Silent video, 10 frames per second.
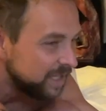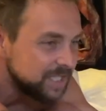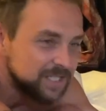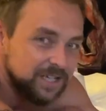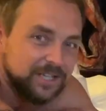This
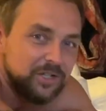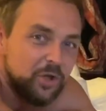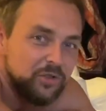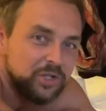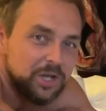is like a
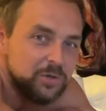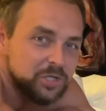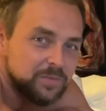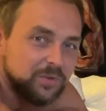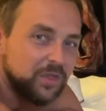
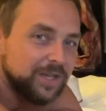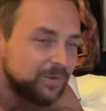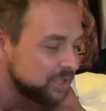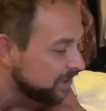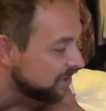non-negotiable thing
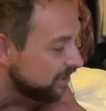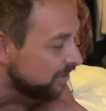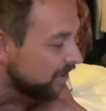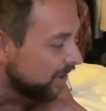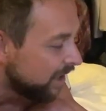which I do
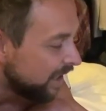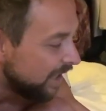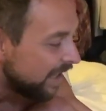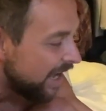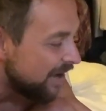
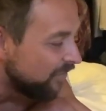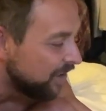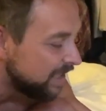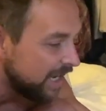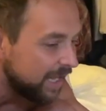every
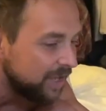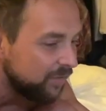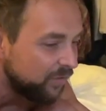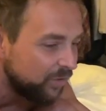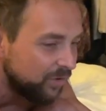day
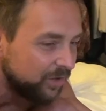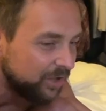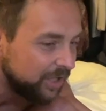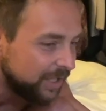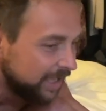for
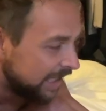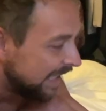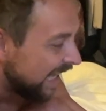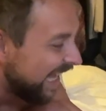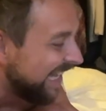
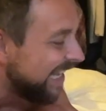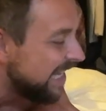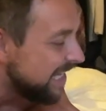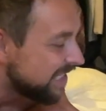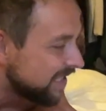at
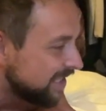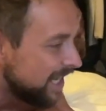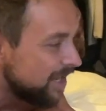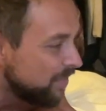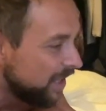least
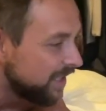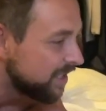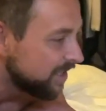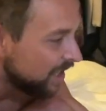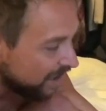10 minutes.